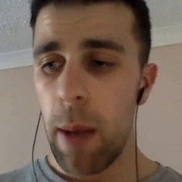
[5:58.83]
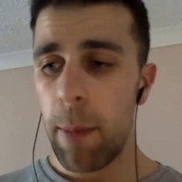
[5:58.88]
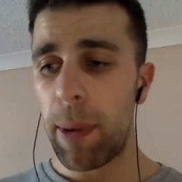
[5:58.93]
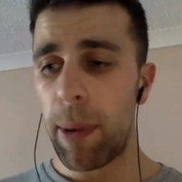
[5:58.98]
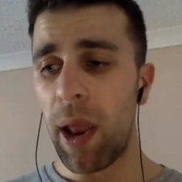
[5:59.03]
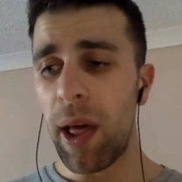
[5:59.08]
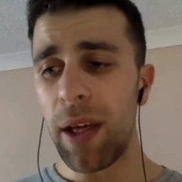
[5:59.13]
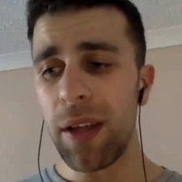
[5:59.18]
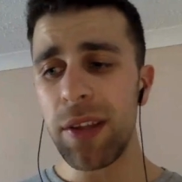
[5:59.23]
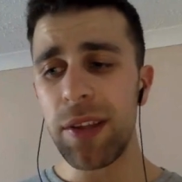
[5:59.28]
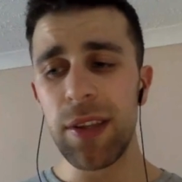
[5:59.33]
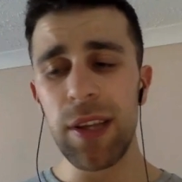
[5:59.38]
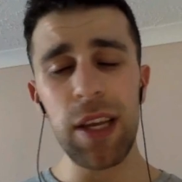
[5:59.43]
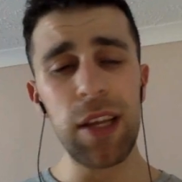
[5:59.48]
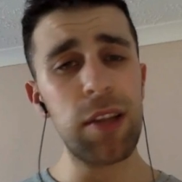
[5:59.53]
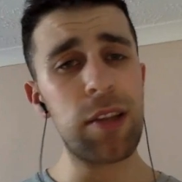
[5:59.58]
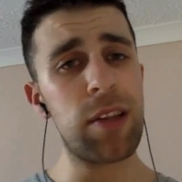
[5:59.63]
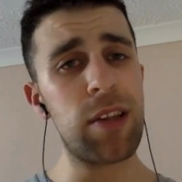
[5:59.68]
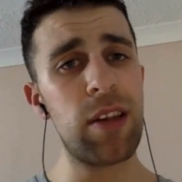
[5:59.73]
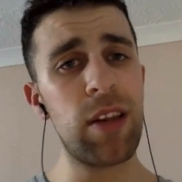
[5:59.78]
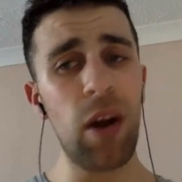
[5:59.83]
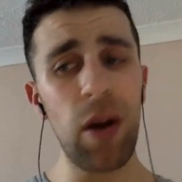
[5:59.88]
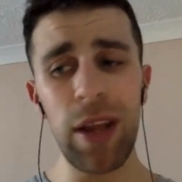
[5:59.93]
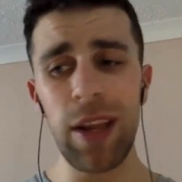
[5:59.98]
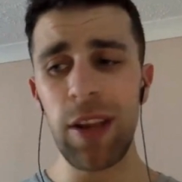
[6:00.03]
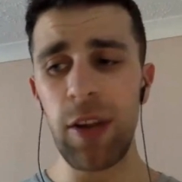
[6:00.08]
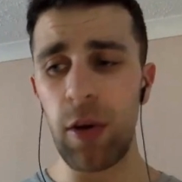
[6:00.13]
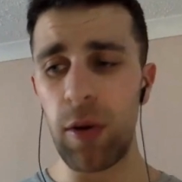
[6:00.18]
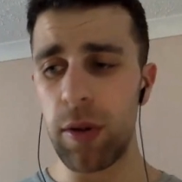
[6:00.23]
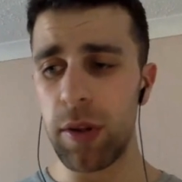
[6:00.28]
Plus is
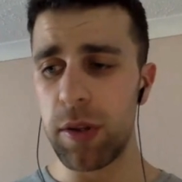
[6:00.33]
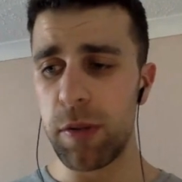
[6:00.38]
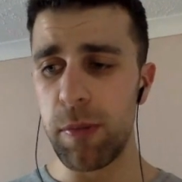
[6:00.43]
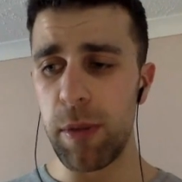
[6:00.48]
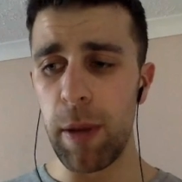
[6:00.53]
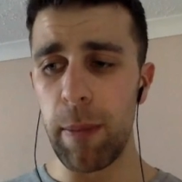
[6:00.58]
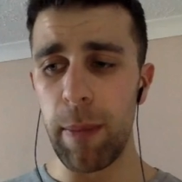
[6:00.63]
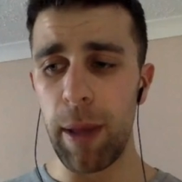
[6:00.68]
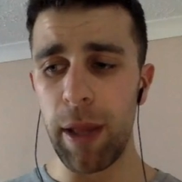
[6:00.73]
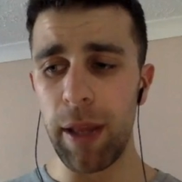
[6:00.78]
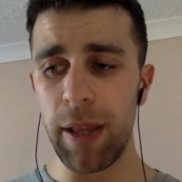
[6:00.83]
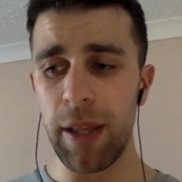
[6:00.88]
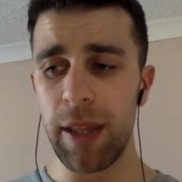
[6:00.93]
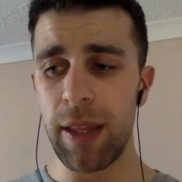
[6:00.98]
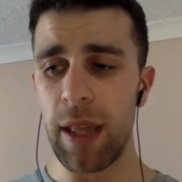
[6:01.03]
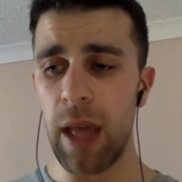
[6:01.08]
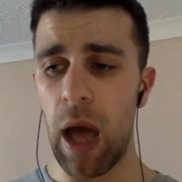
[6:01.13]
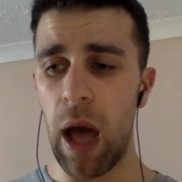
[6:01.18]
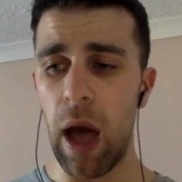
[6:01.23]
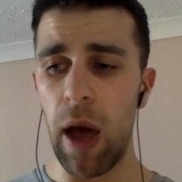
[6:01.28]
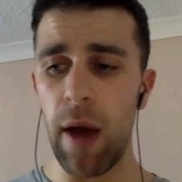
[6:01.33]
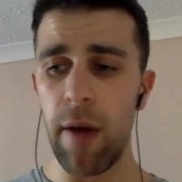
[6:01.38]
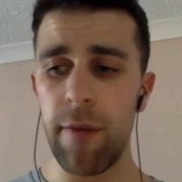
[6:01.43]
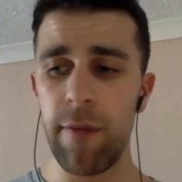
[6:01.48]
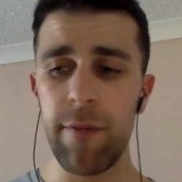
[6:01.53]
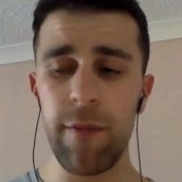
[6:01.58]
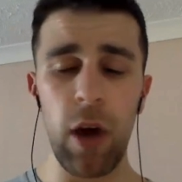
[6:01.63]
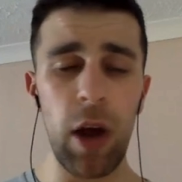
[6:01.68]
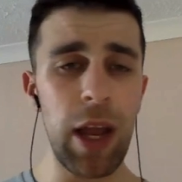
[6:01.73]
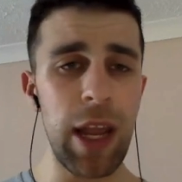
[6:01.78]
nine dollars per month, uh,
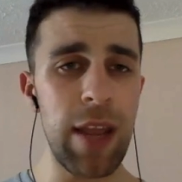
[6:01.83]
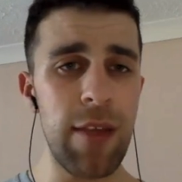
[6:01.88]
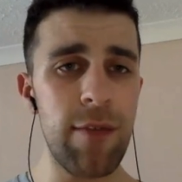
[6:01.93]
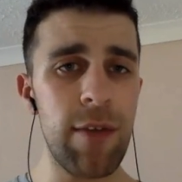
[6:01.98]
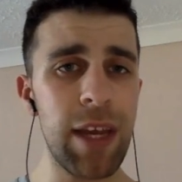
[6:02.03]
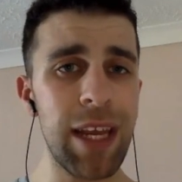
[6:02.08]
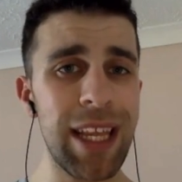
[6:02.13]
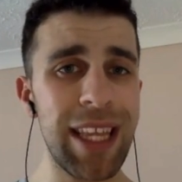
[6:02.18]
five